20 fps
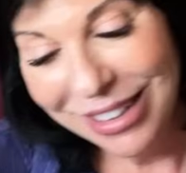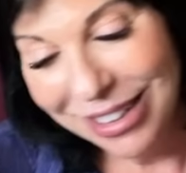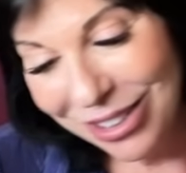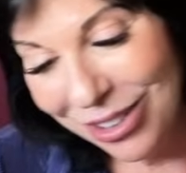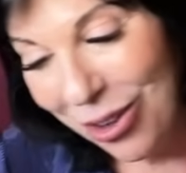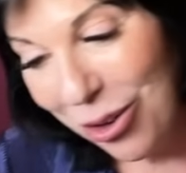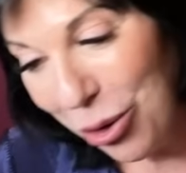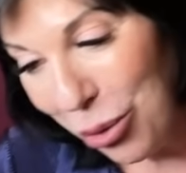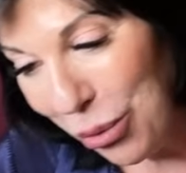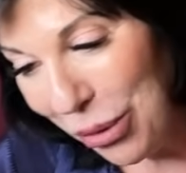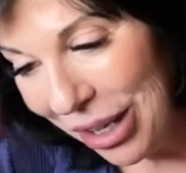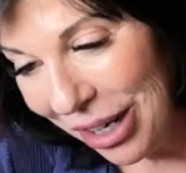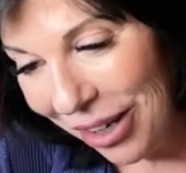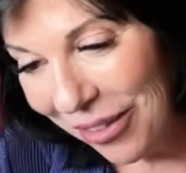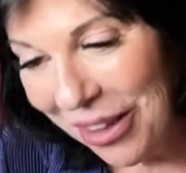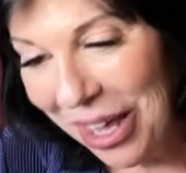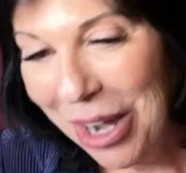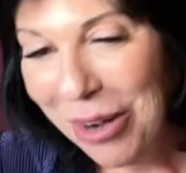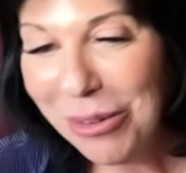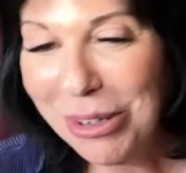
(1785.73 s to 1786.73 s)
is going to win
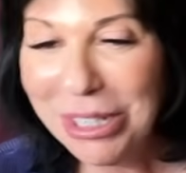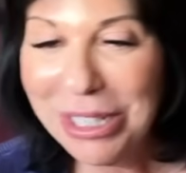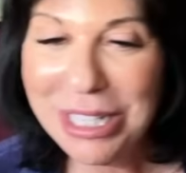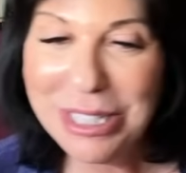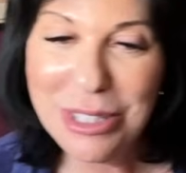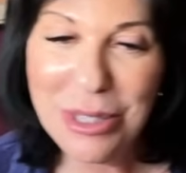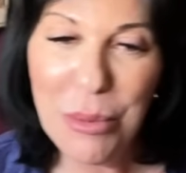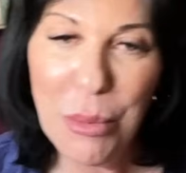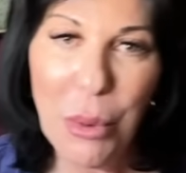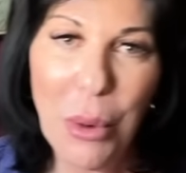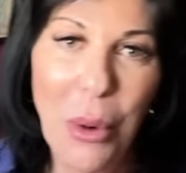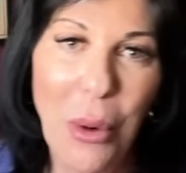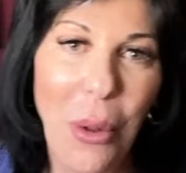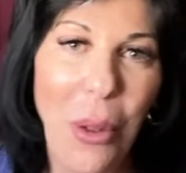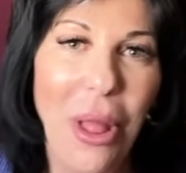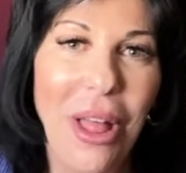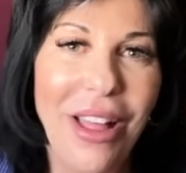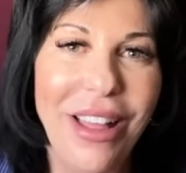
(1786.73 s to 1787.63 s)
on that one. That's the bull.